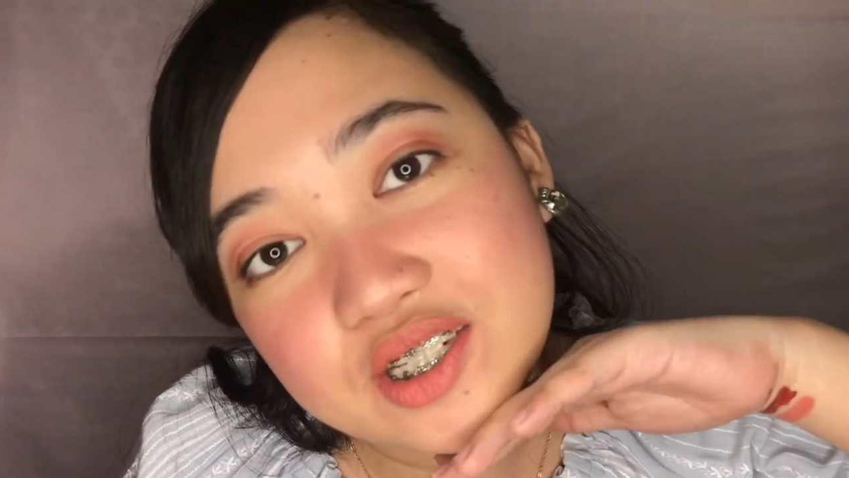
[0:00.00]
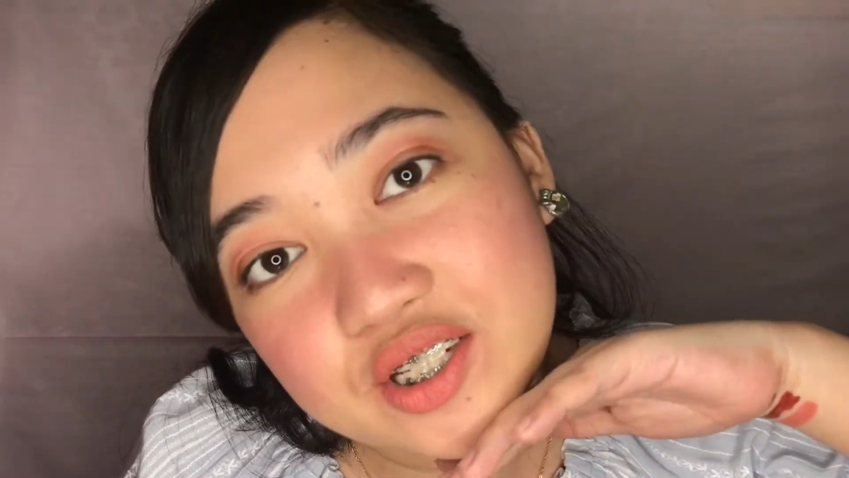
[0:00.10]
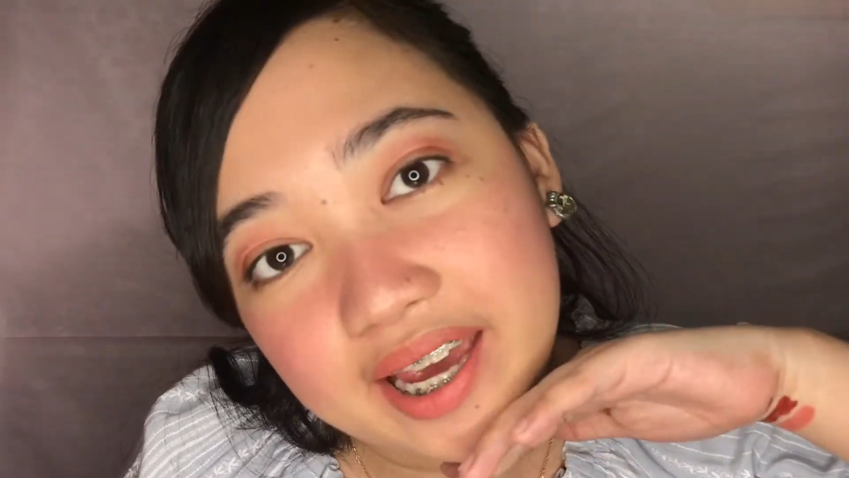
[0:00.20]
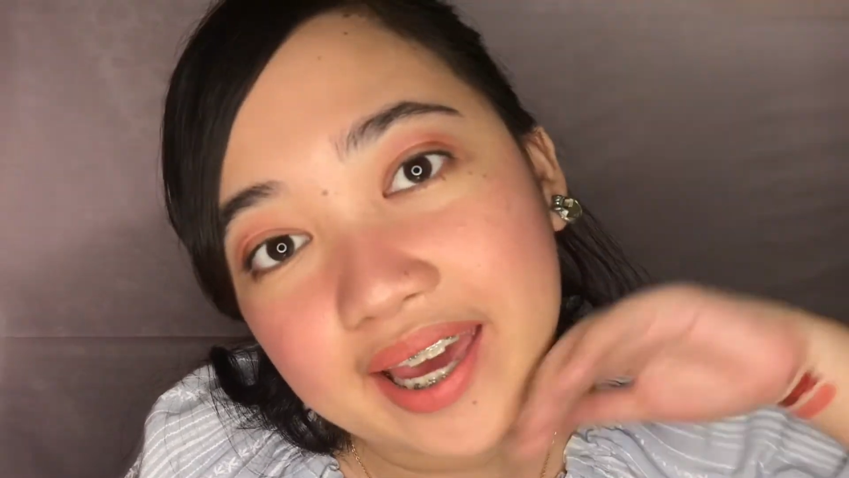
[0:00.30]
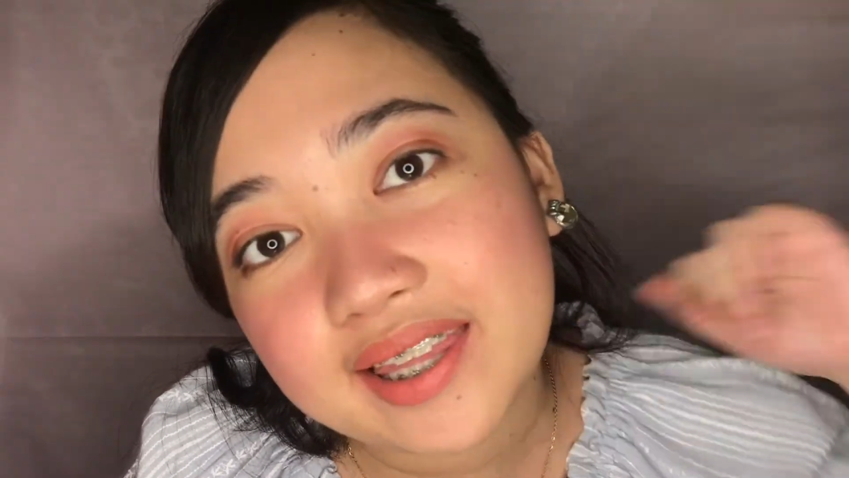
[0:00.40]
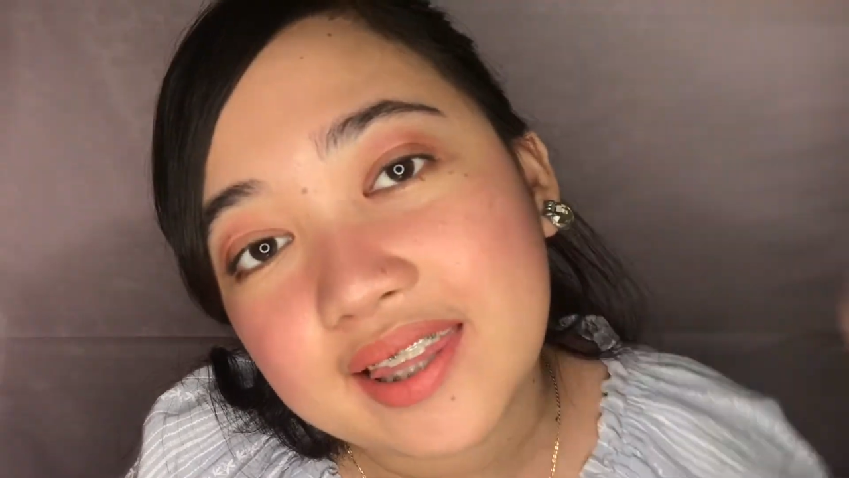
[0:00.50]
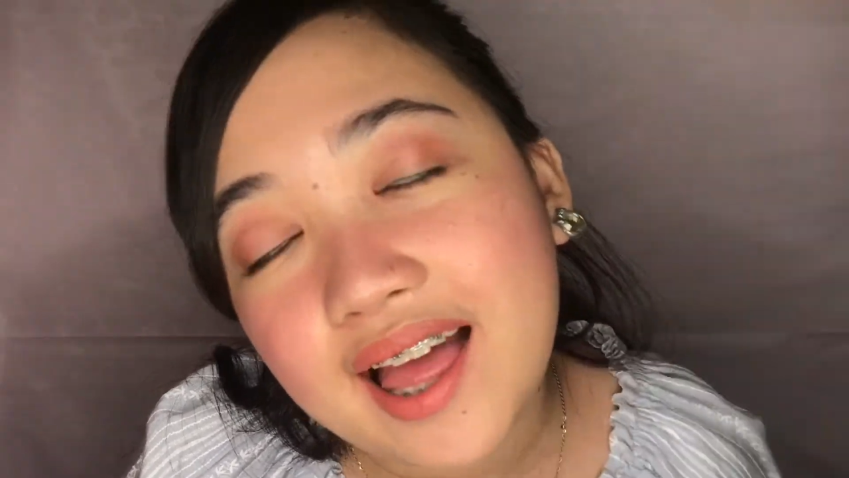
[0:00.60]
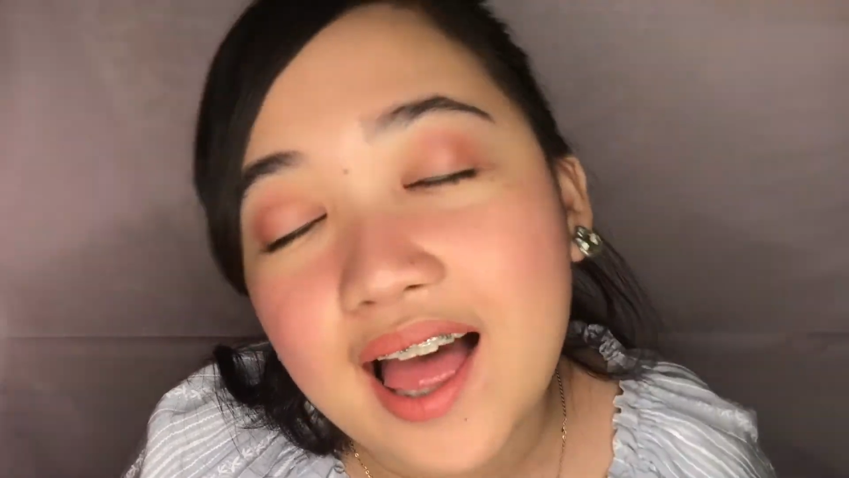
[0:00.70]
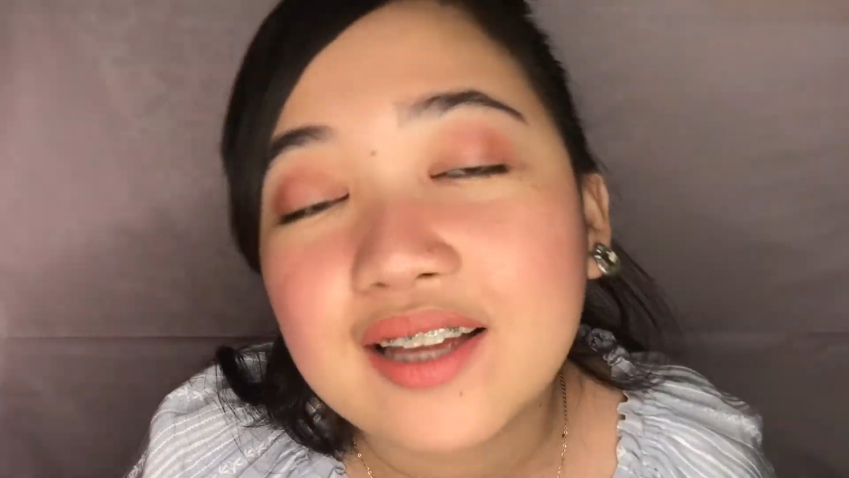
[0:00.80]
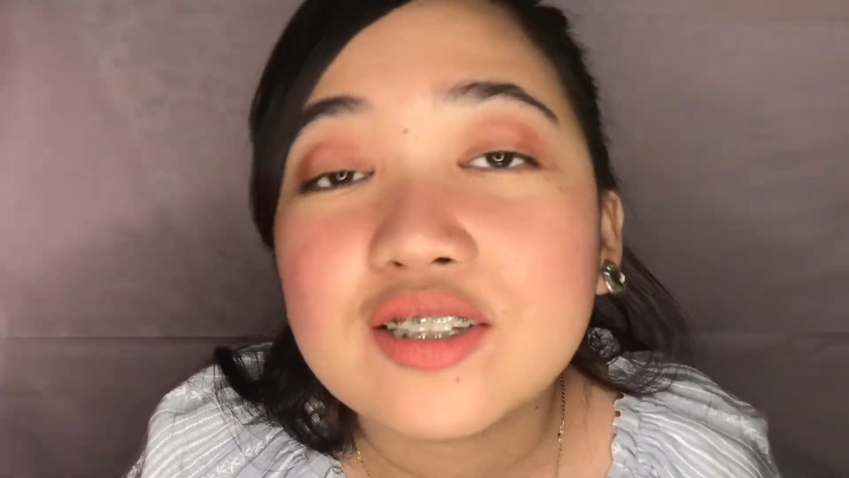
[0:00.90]
shade
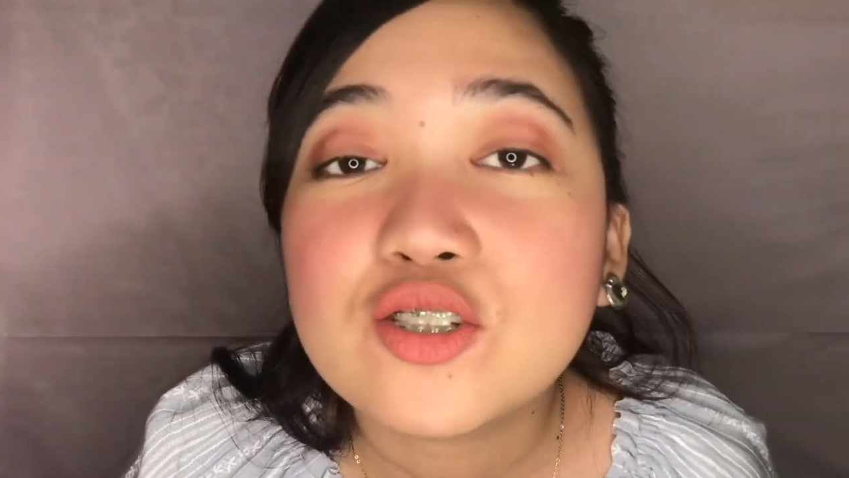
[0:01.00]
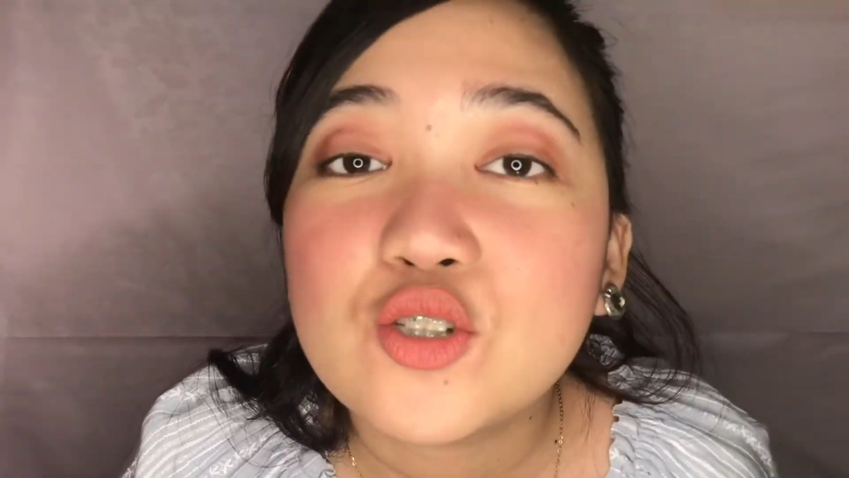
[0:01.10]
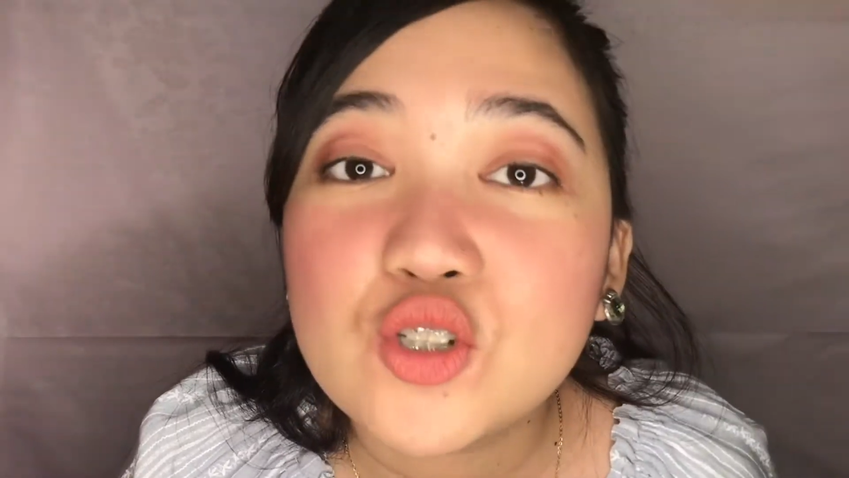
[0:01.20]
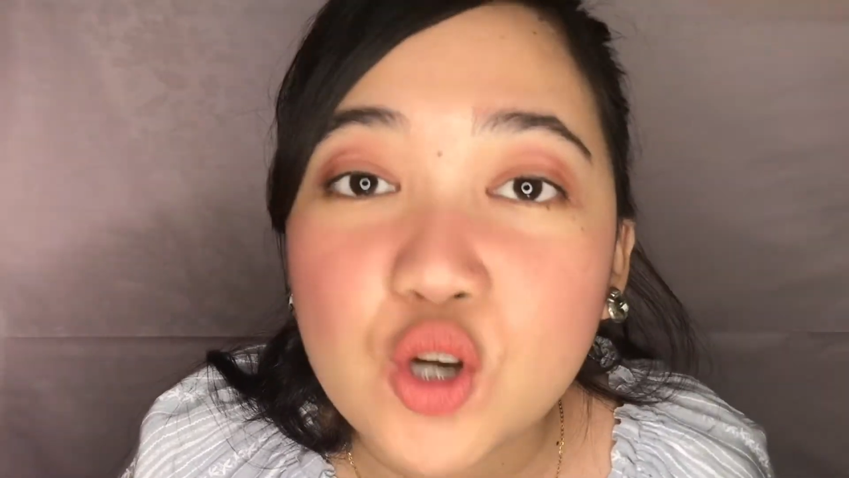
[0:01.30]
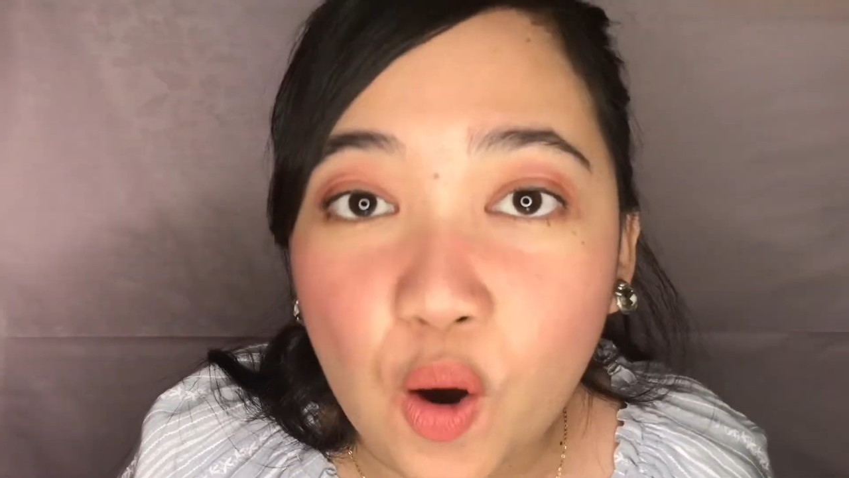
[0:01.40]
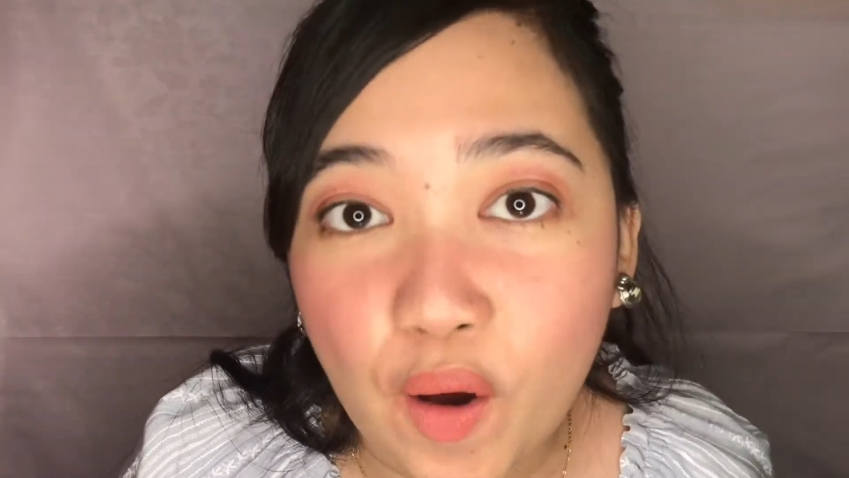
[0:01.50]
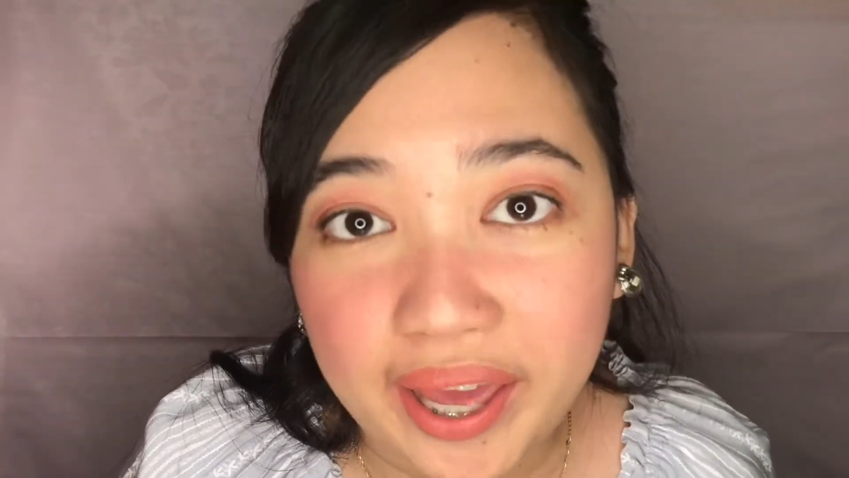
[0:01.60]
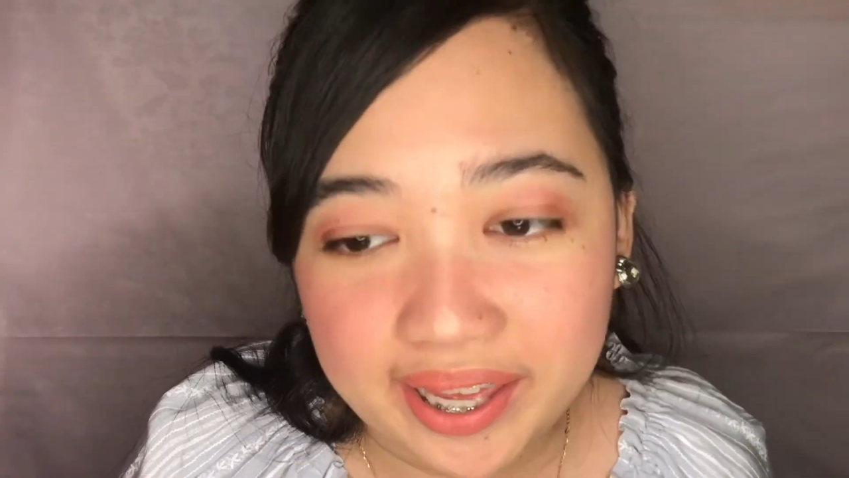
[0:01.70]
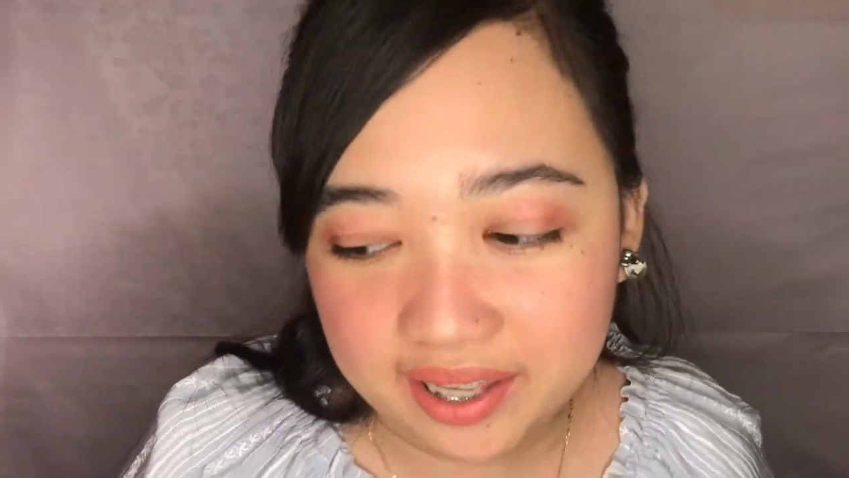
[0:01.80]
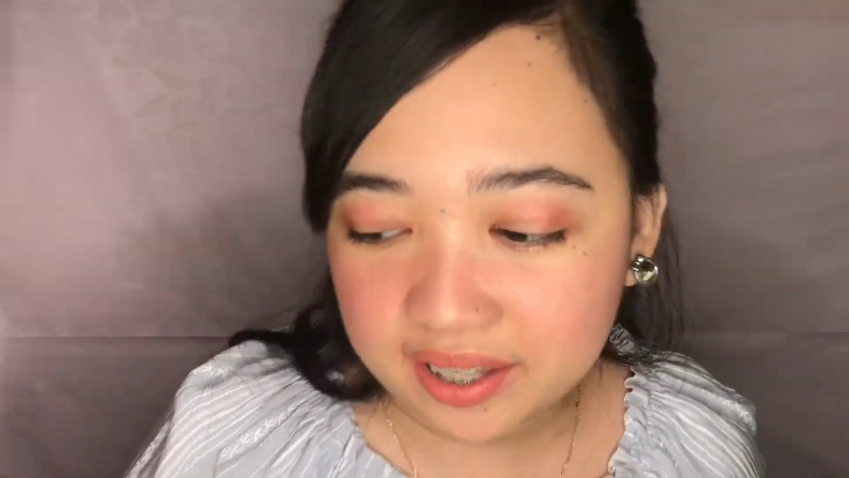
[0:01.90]

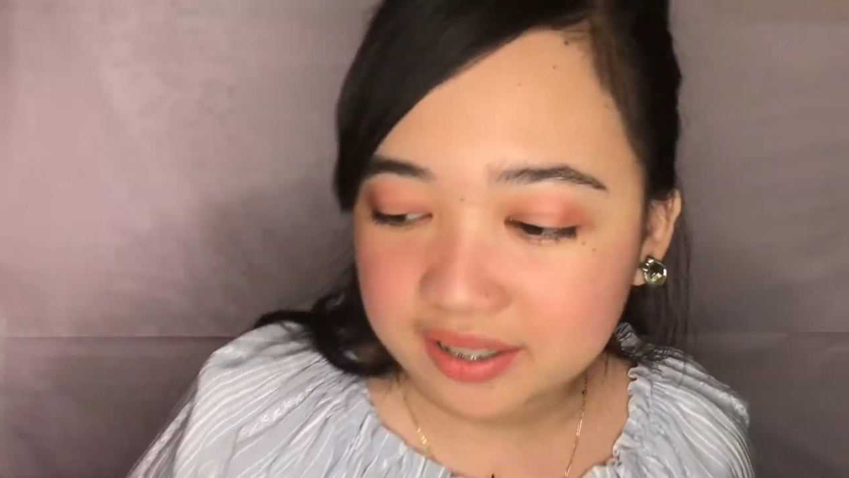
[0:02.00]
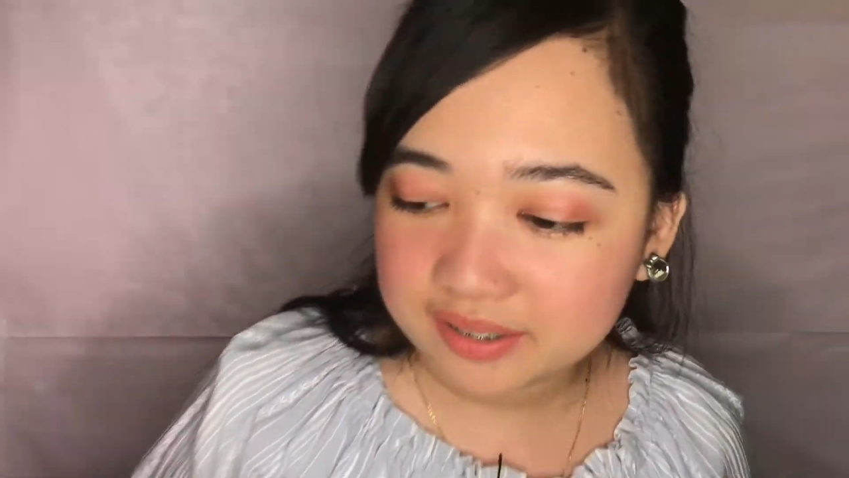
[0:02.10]
Joy.